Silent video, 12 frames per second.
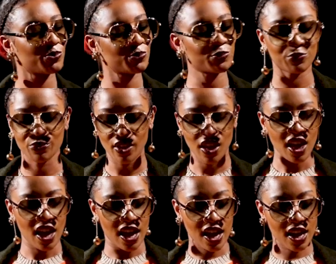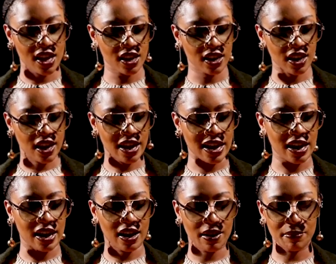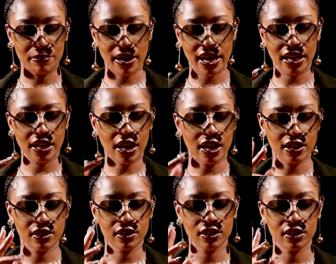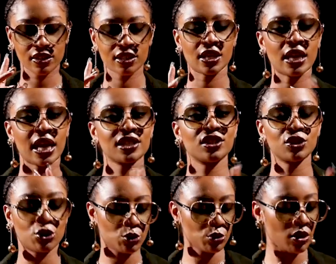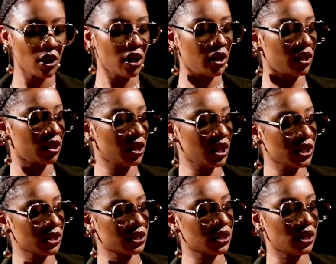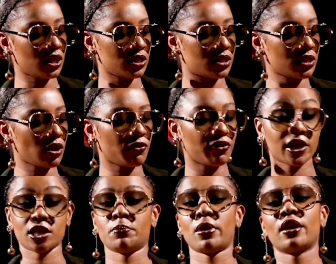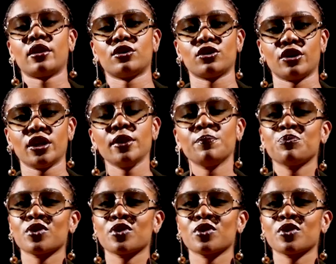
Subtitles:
And my last 2, this is self-explanatory.